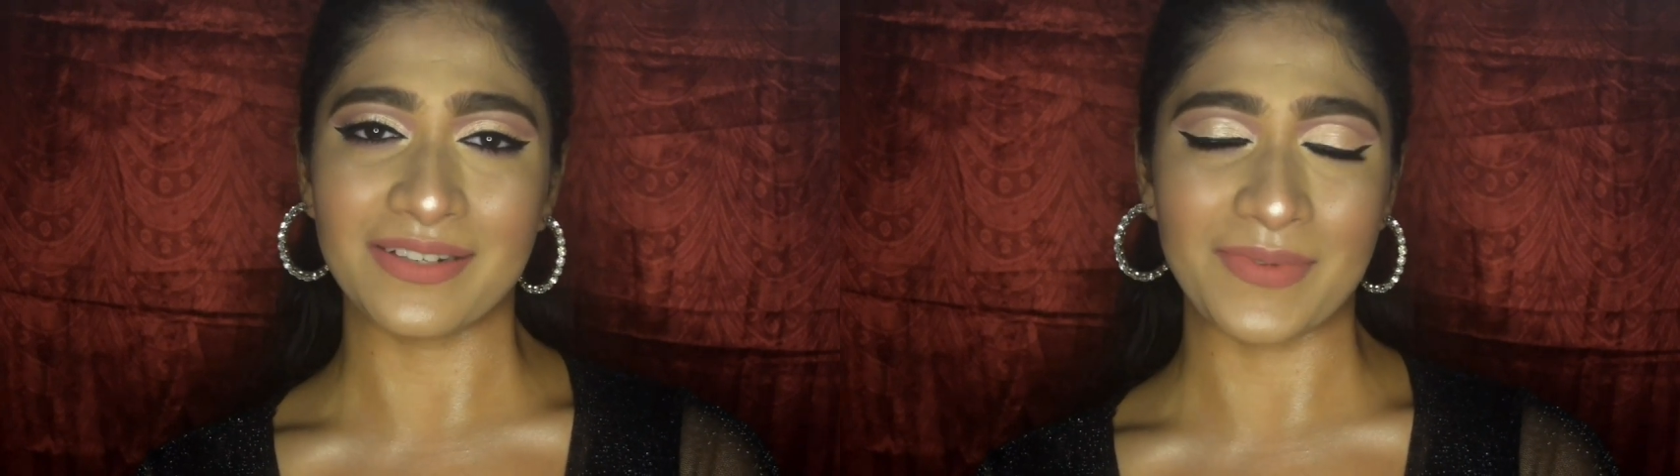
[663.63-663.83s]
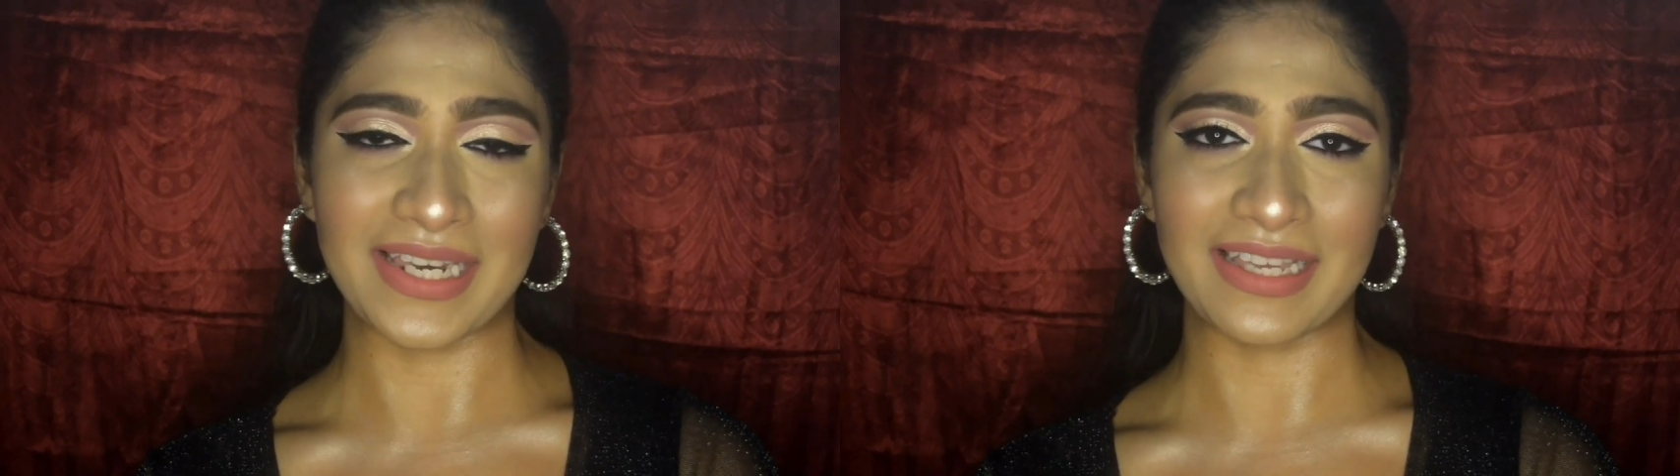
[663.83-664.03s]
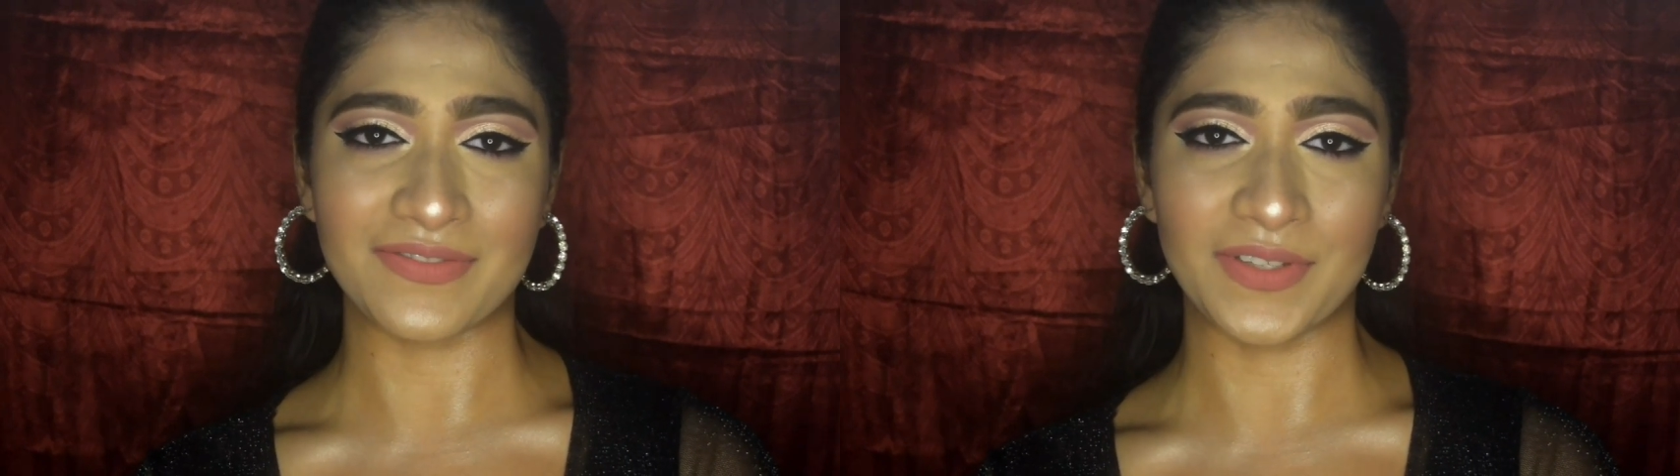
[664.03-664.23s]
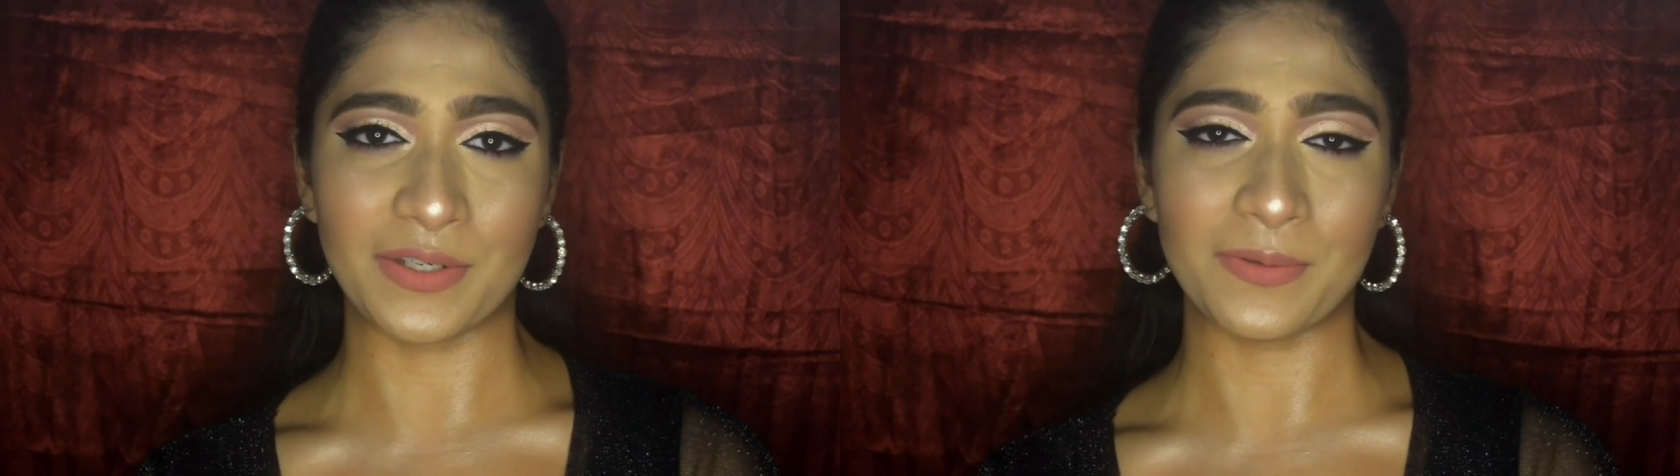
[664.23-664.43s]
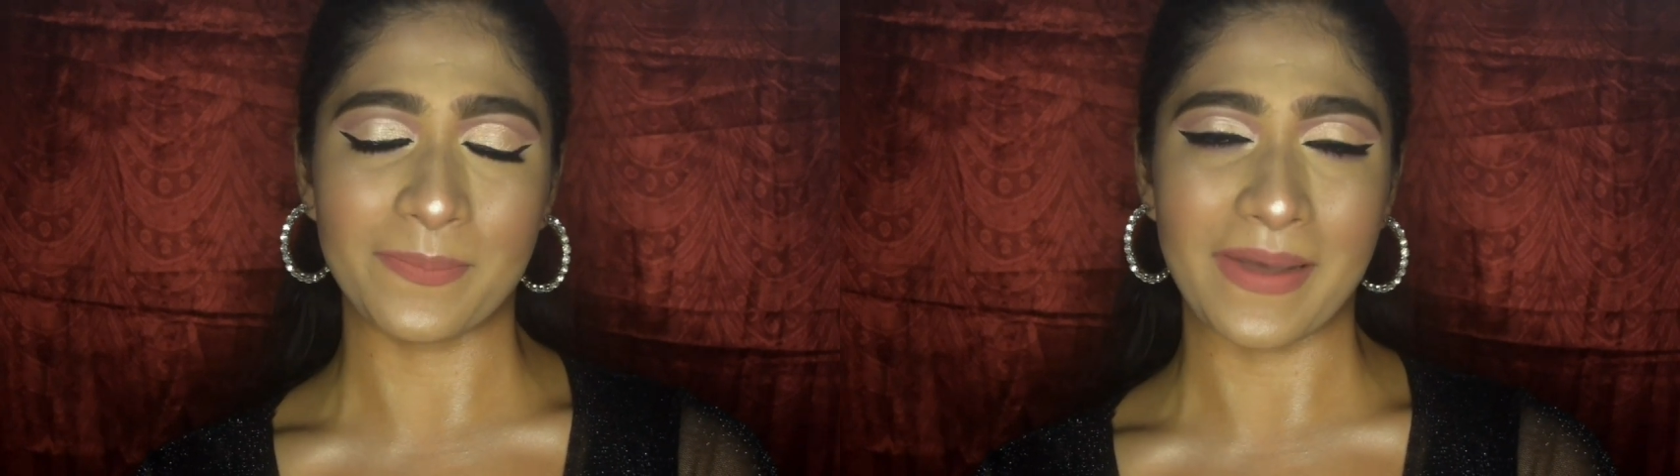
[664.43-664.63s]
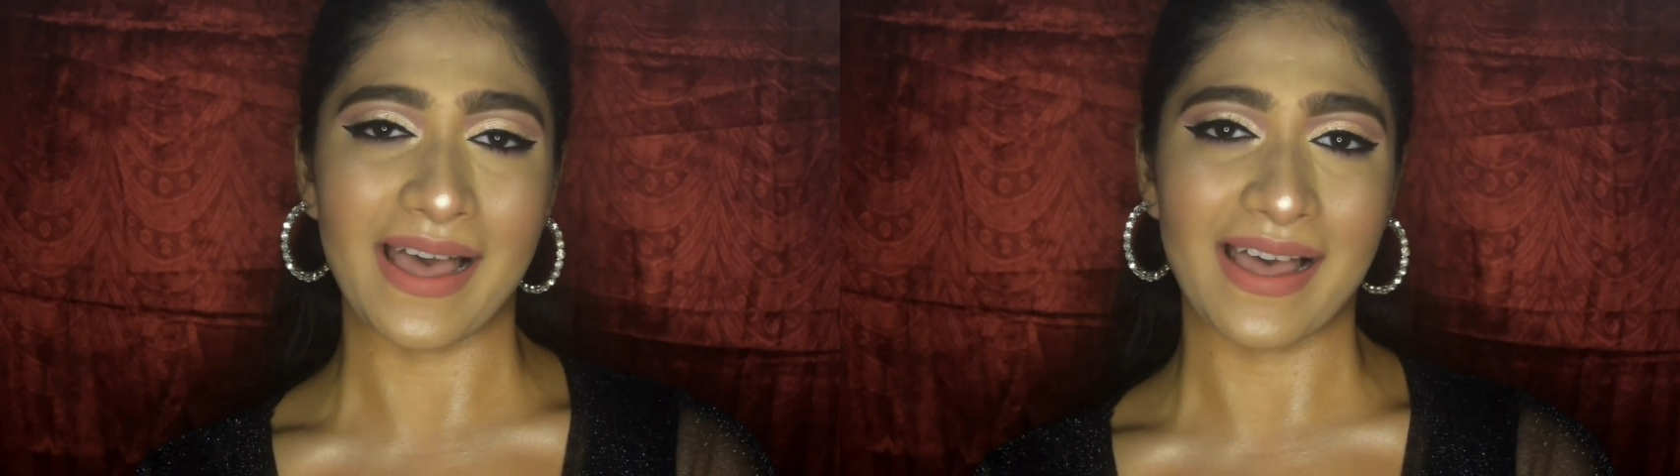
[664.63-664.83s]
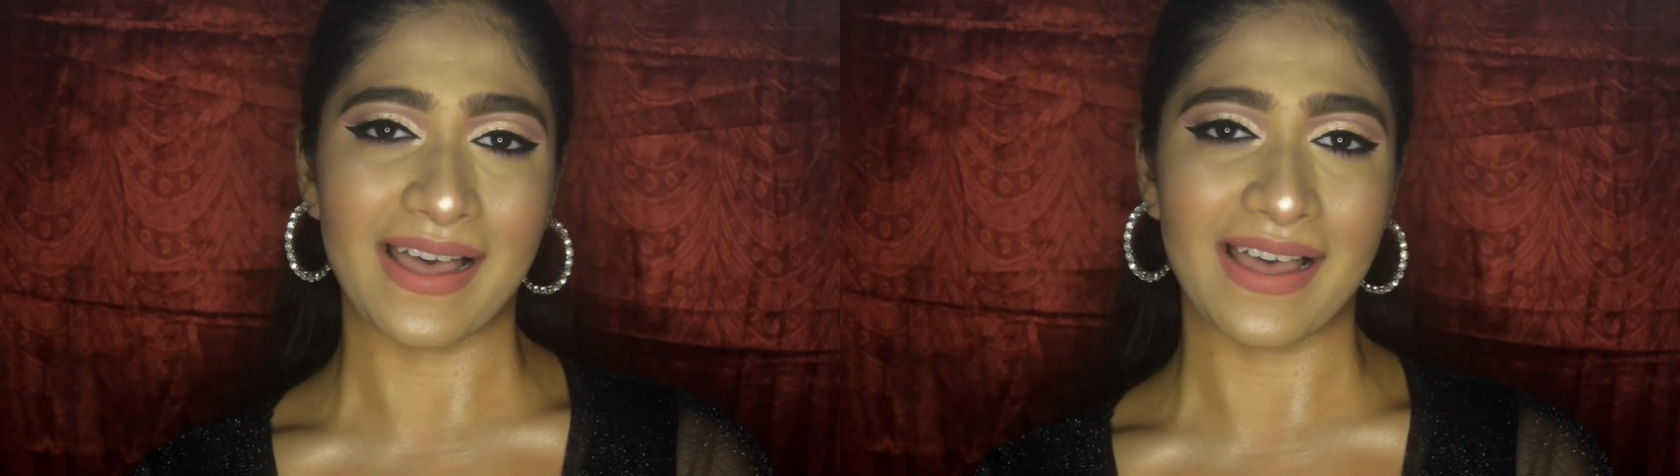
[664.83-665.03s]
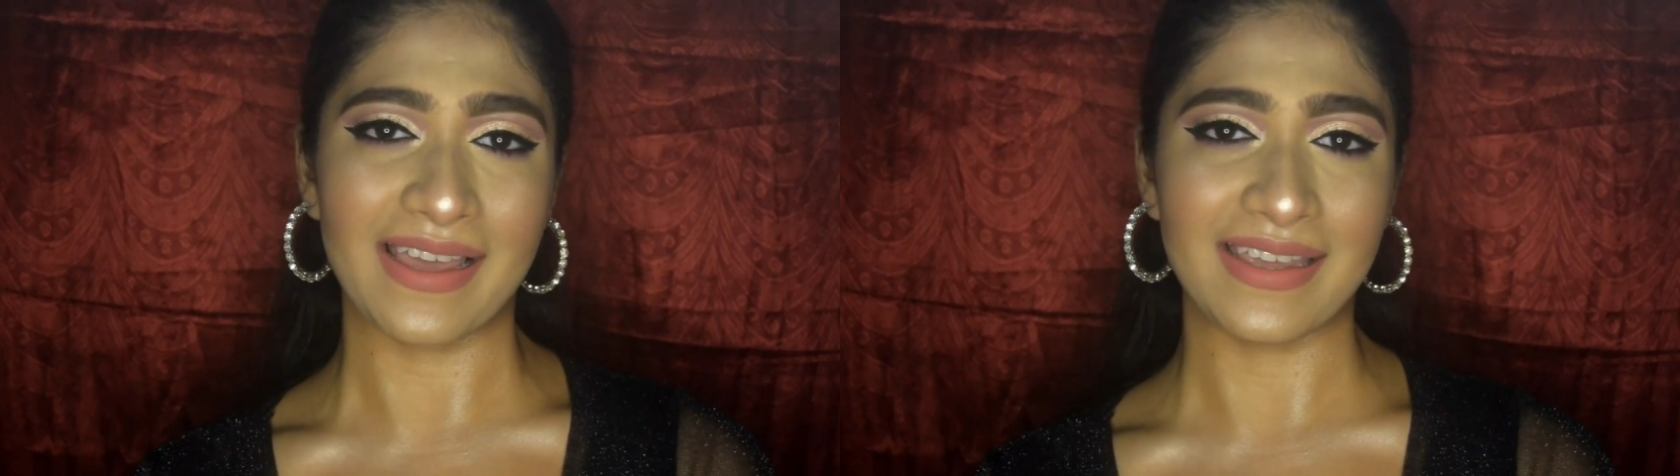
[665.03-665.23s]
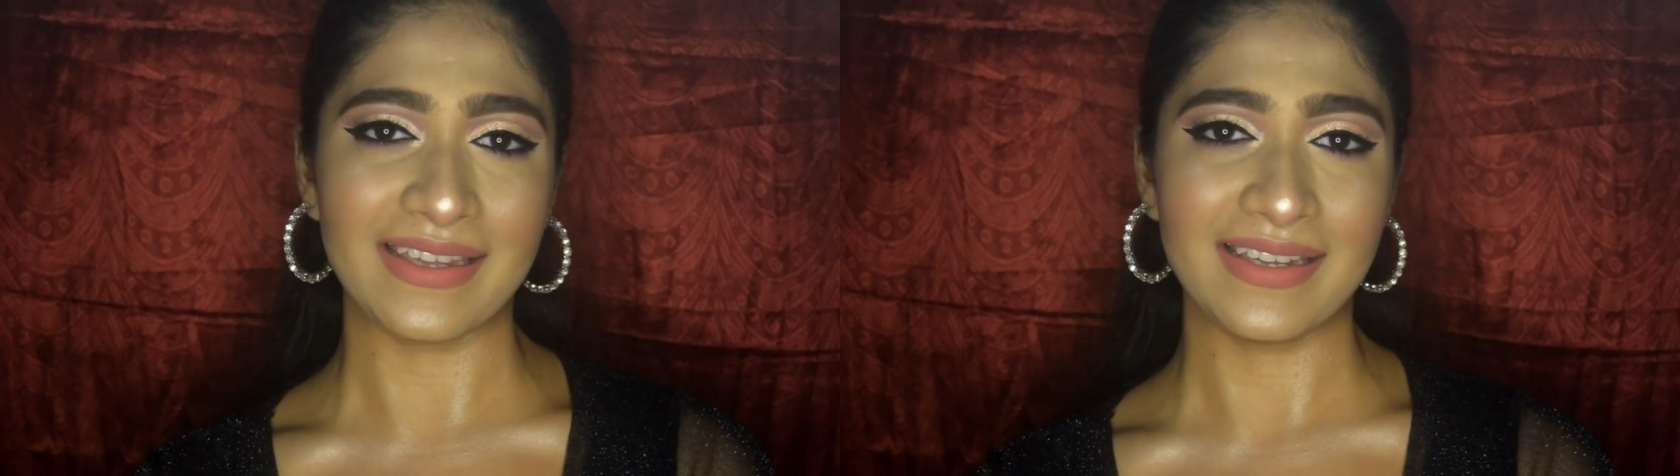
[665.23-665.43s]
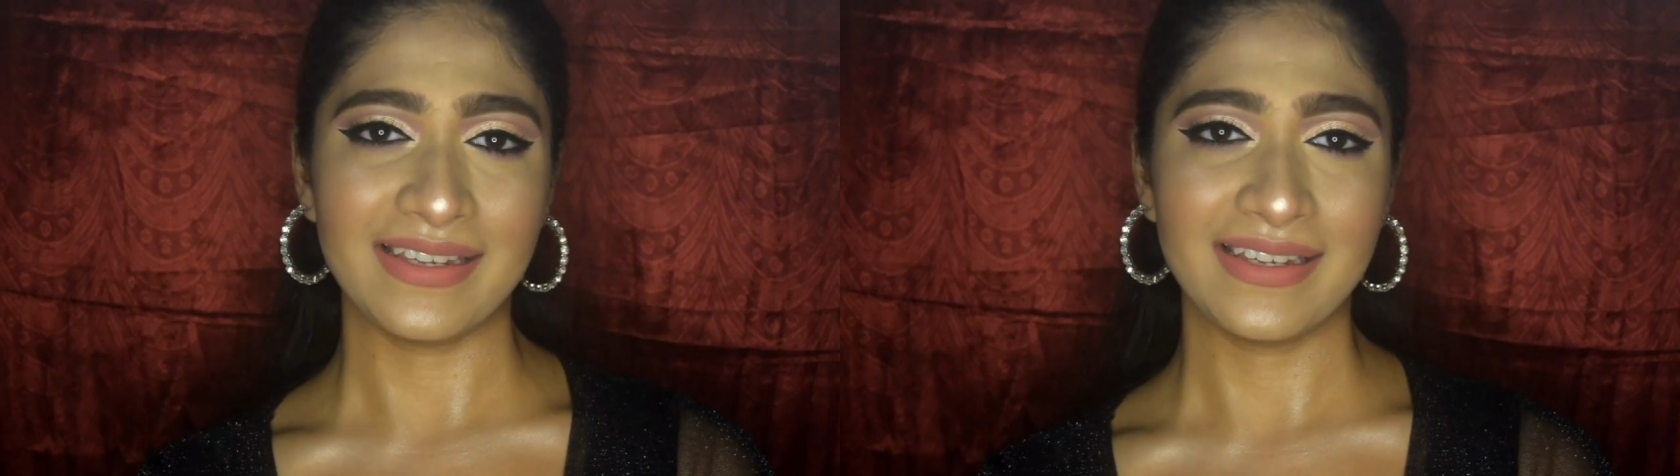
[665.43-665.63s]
in my next video. Bye.